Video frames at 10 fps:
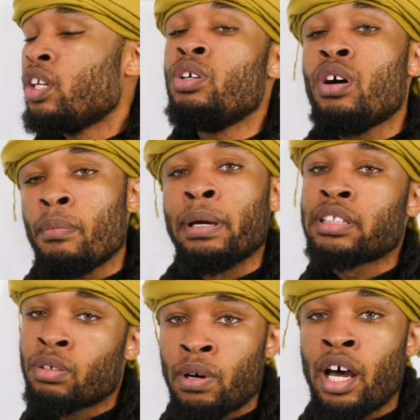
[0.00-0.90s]
you're going to
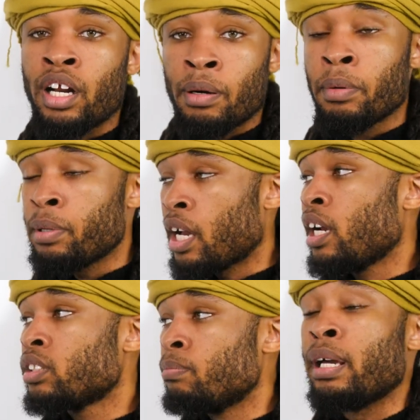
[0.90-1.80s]
mess around and I'm going to be
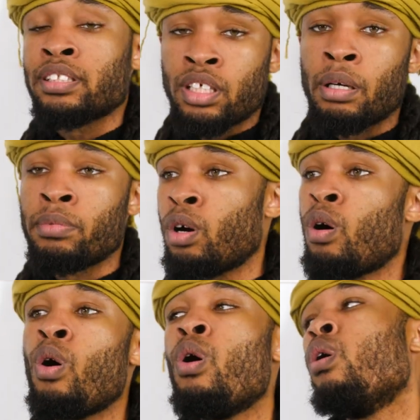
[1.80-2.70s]
honest, mess up your
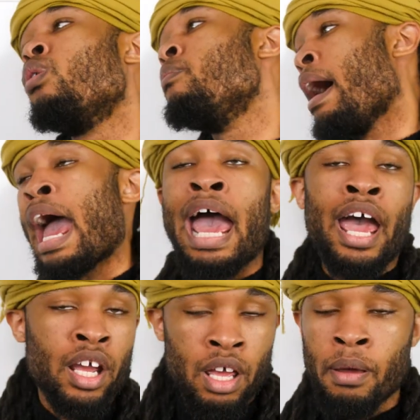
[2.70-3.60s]
whole
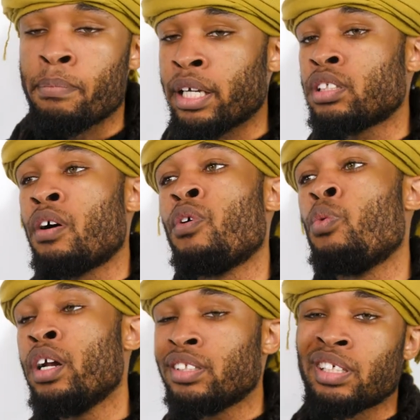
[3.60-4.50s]
bag based off of
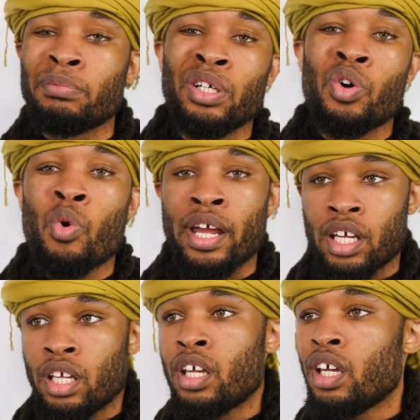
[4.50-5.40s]
wanting something quick,